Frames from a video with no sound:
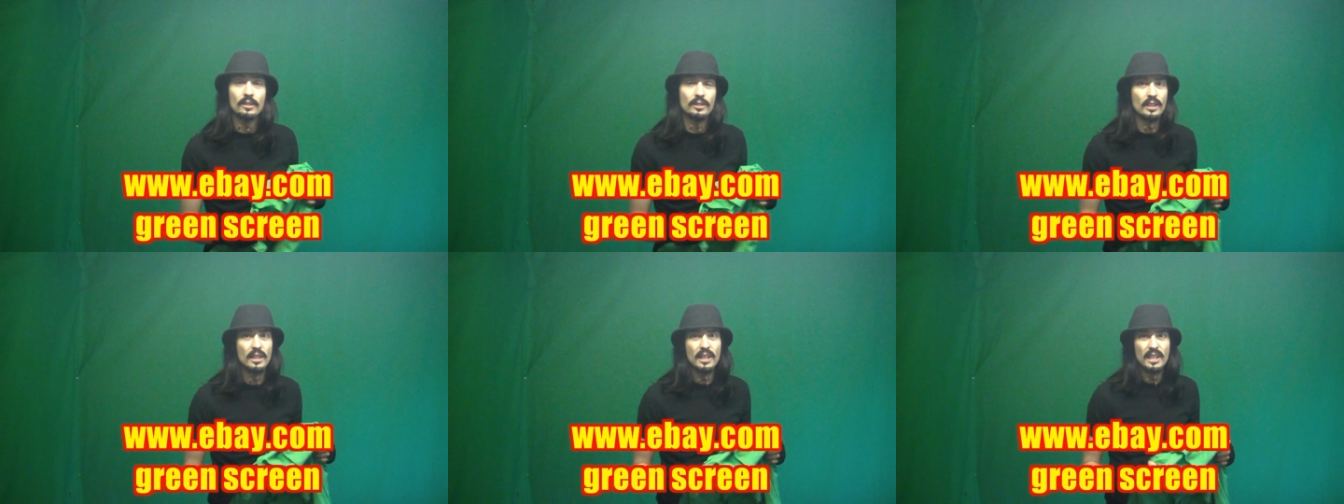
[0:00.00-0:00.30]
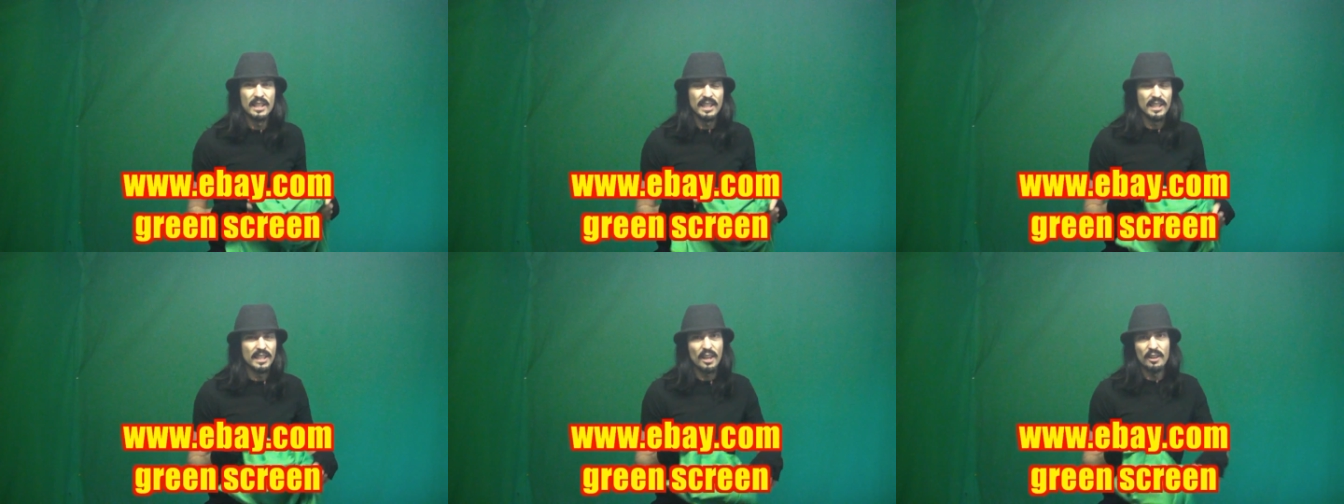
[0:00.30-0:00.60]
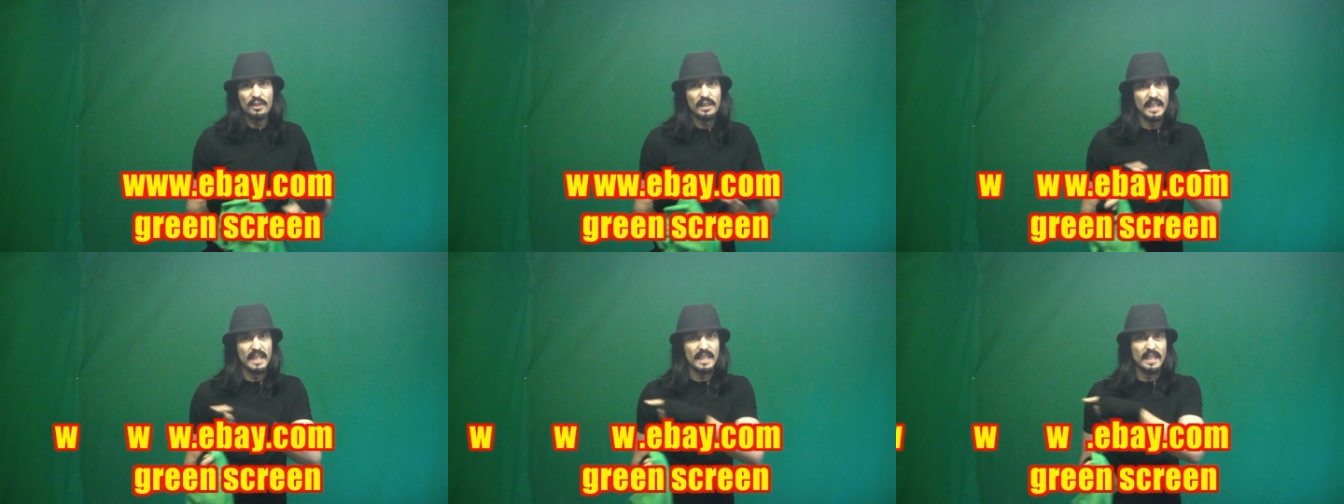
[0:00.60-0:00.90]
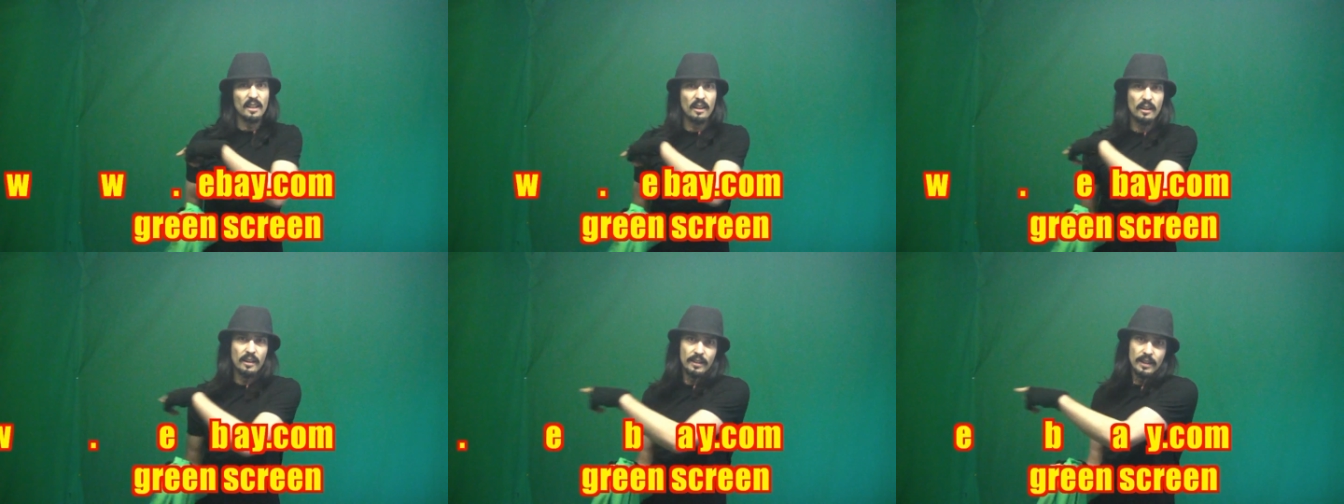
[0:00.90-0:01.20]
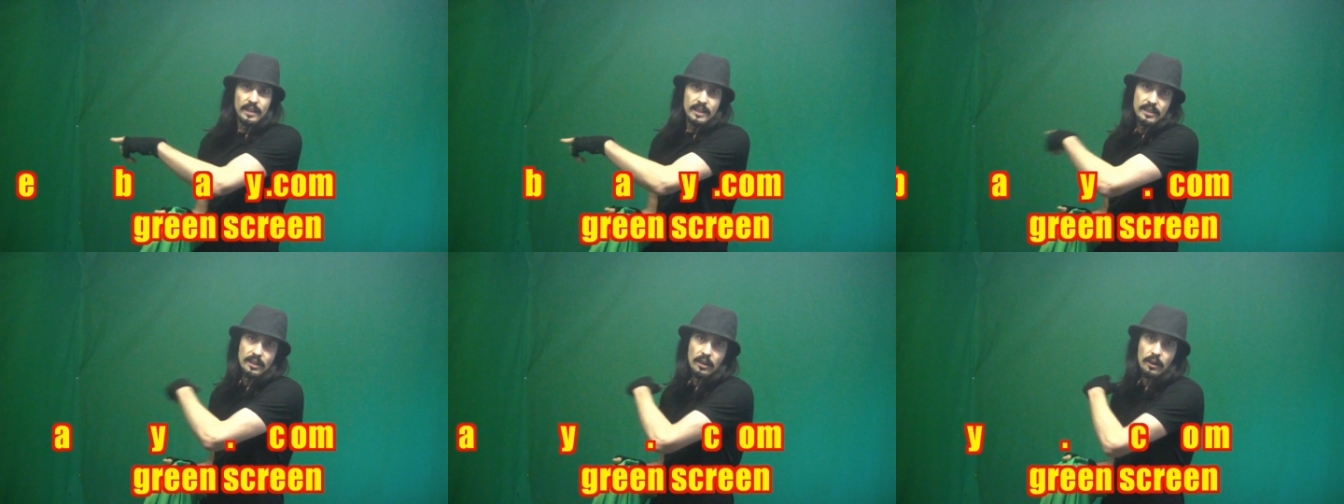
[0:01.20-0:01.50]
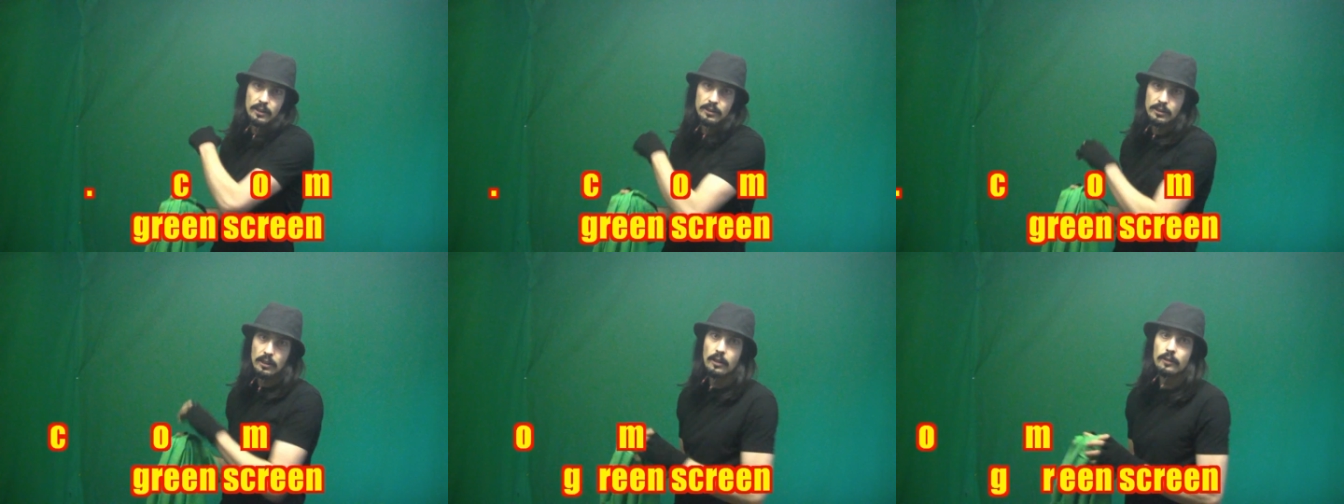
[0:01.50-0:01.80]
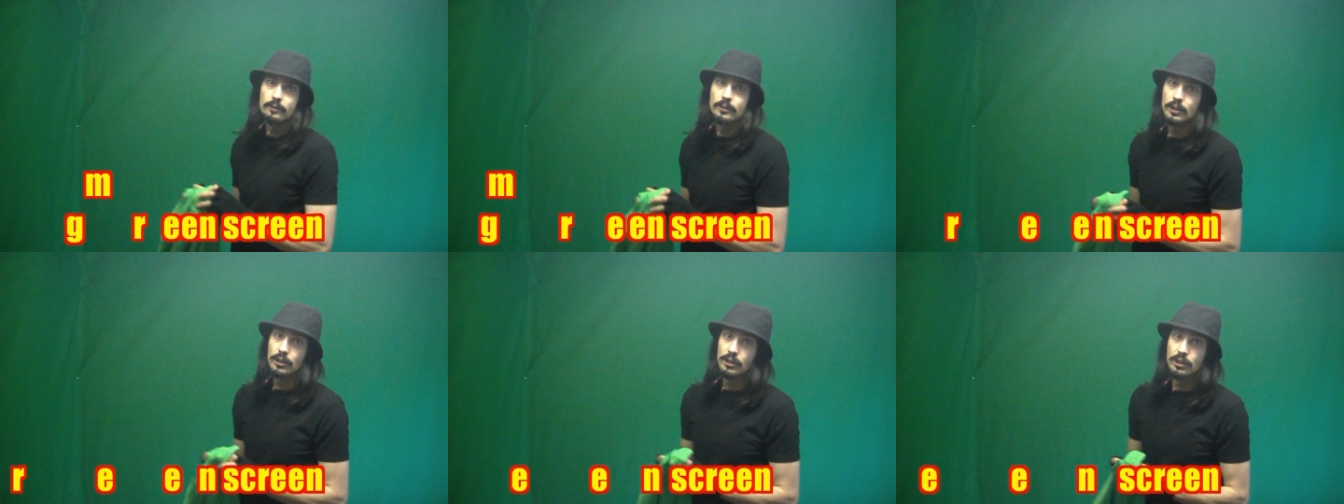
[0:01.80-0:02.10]
because you don't need like the size
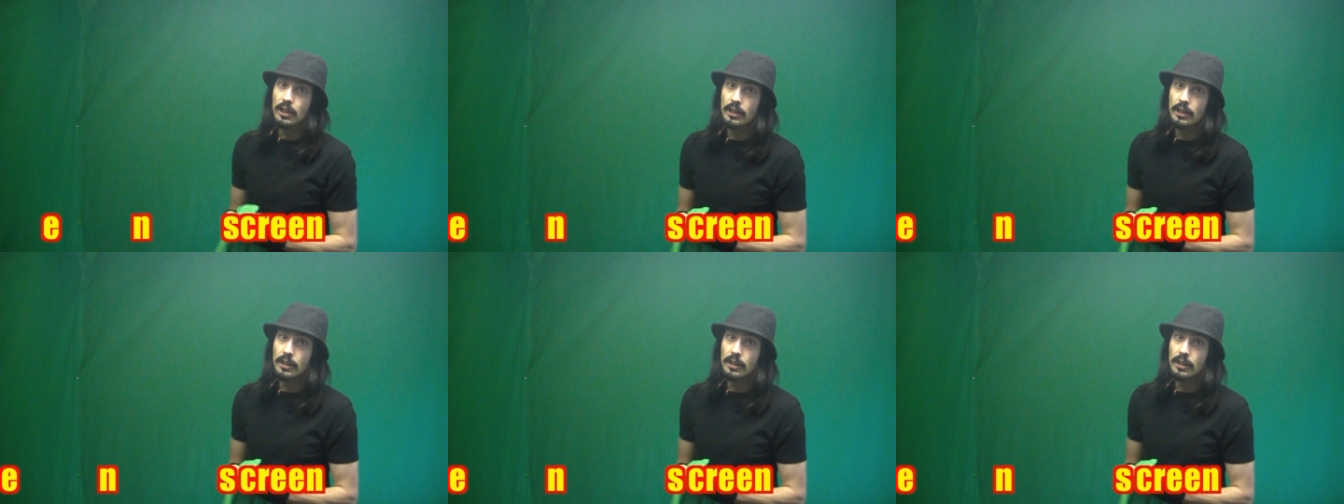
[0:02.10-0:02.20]
I've just